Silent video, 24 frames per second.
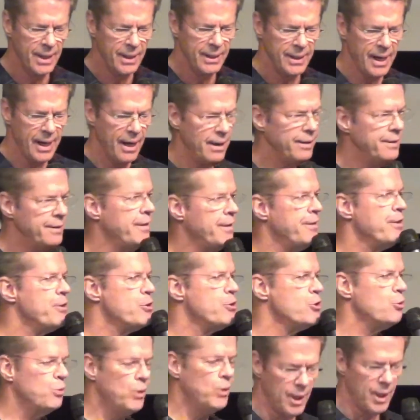Now,
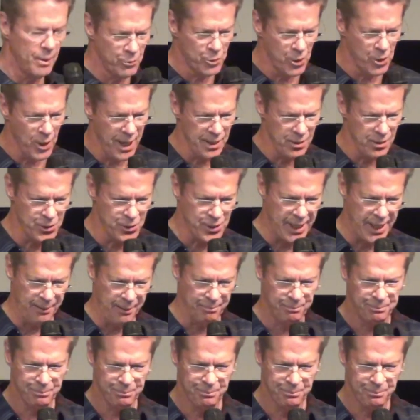this is what I'm trying to say